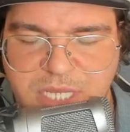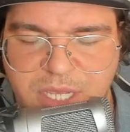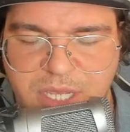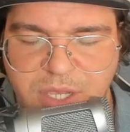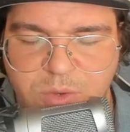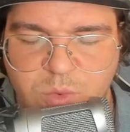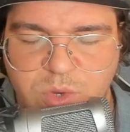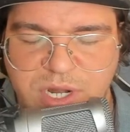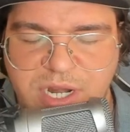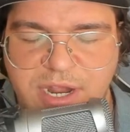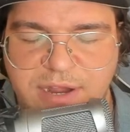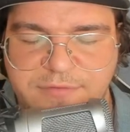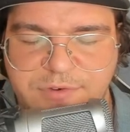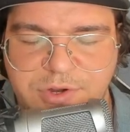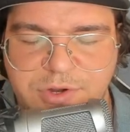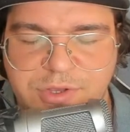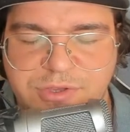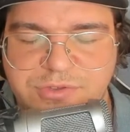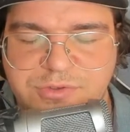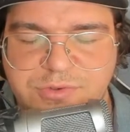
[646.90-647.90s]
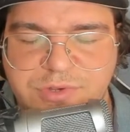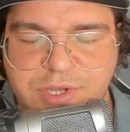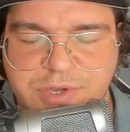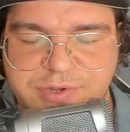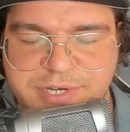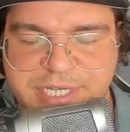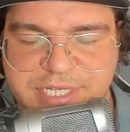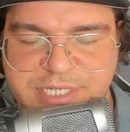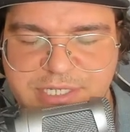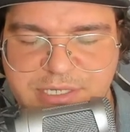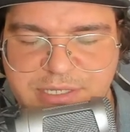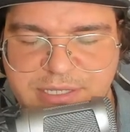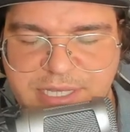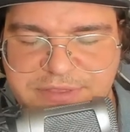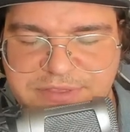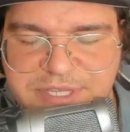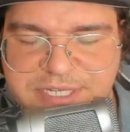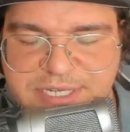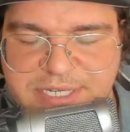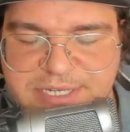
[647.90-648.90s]
Whenever you notice that
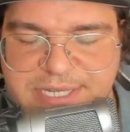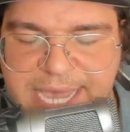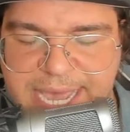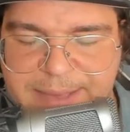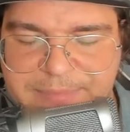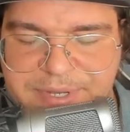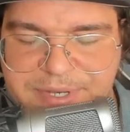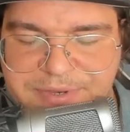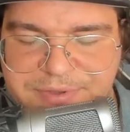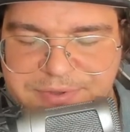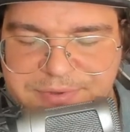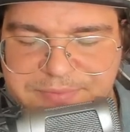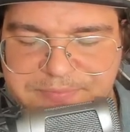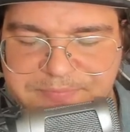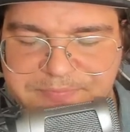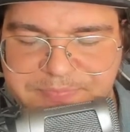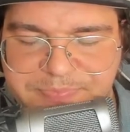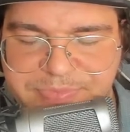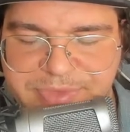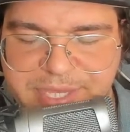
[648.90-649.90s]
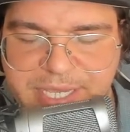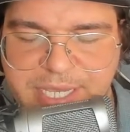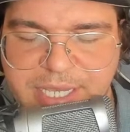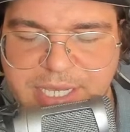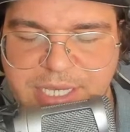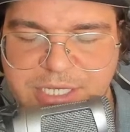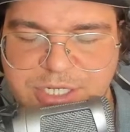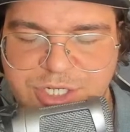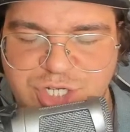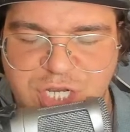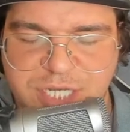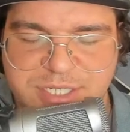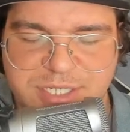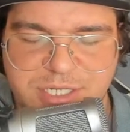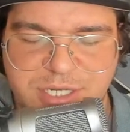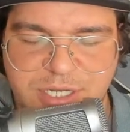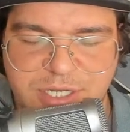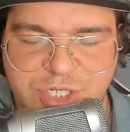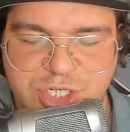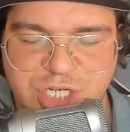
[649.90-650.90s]
this has happened, just
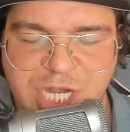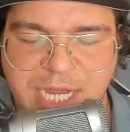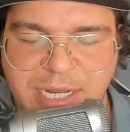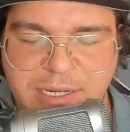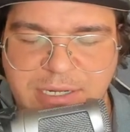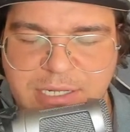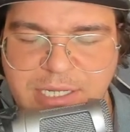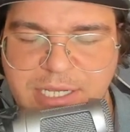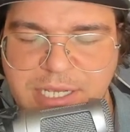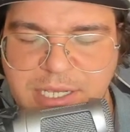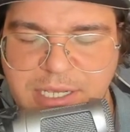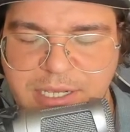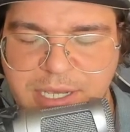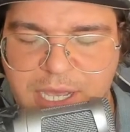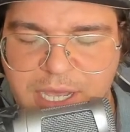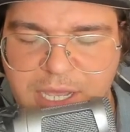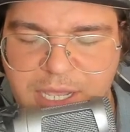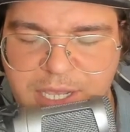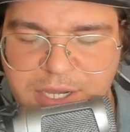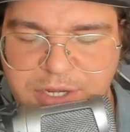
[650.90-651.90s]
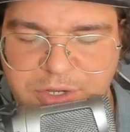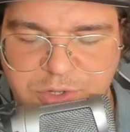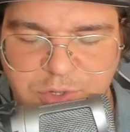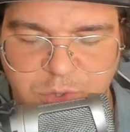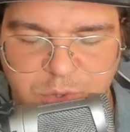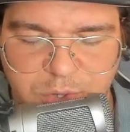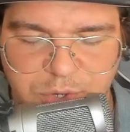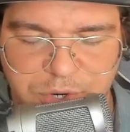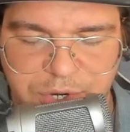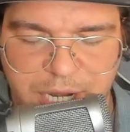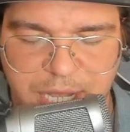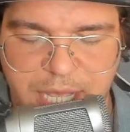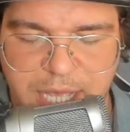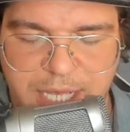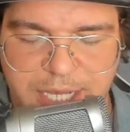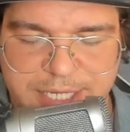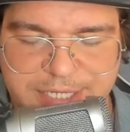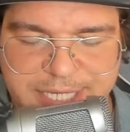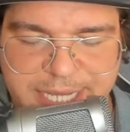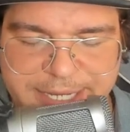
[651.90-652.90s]
gently guide your
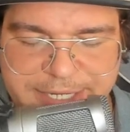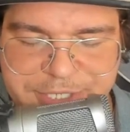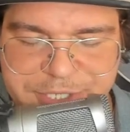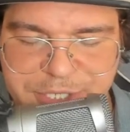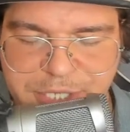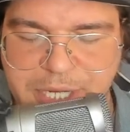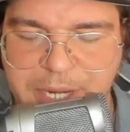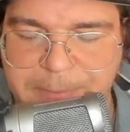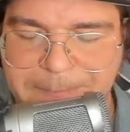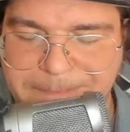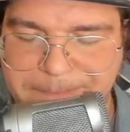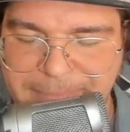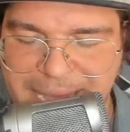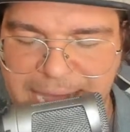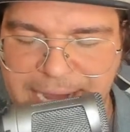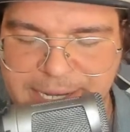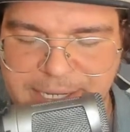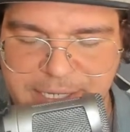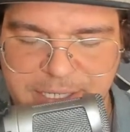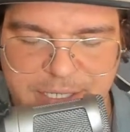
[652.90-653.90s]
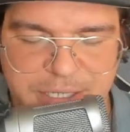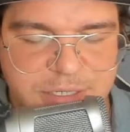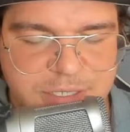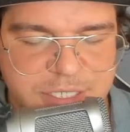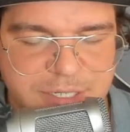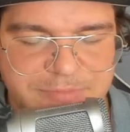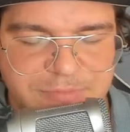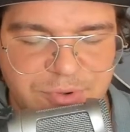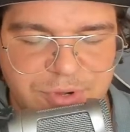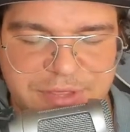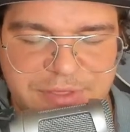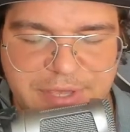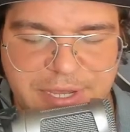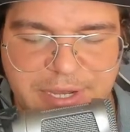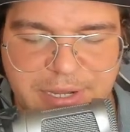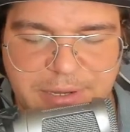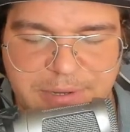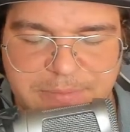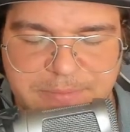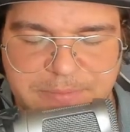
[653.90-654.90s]
attention back to breathing.
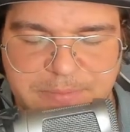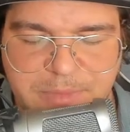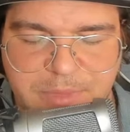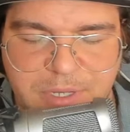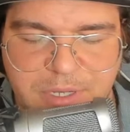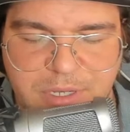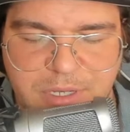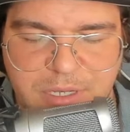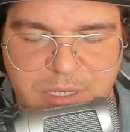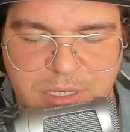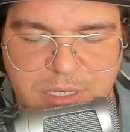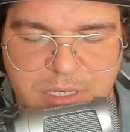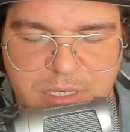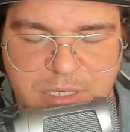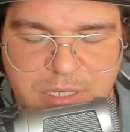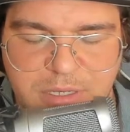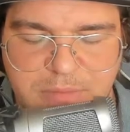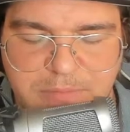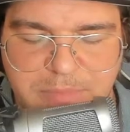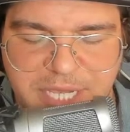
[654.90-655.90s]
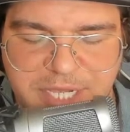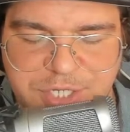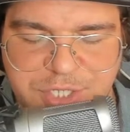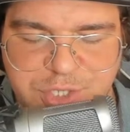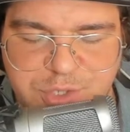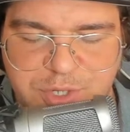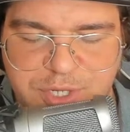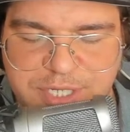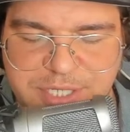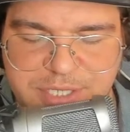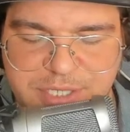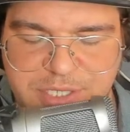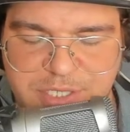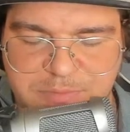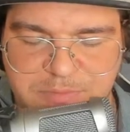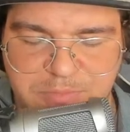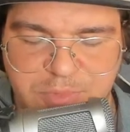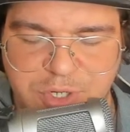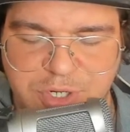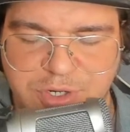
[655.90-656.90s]
Make a choice to
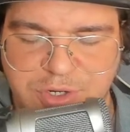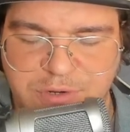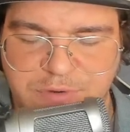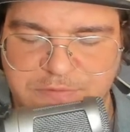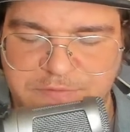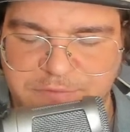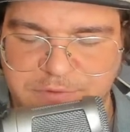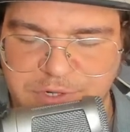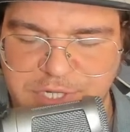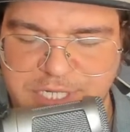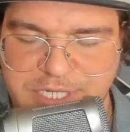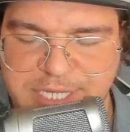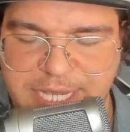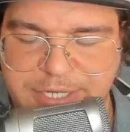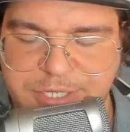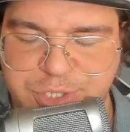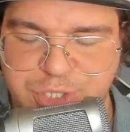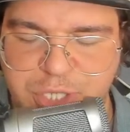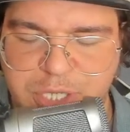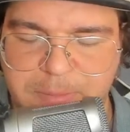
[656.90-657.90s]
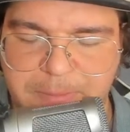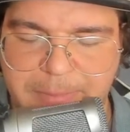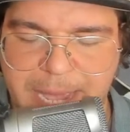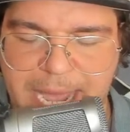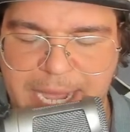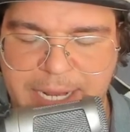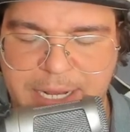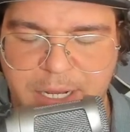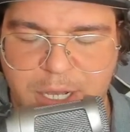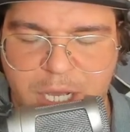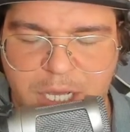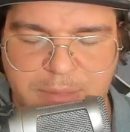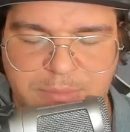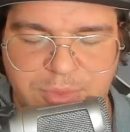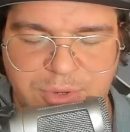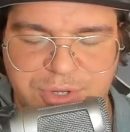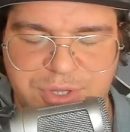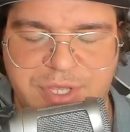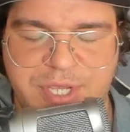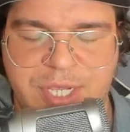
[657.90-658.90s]
put your full attention back on
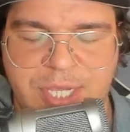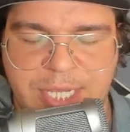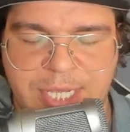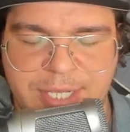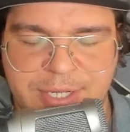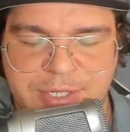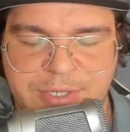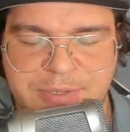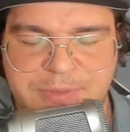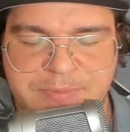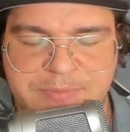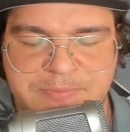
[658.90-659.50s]
breathing in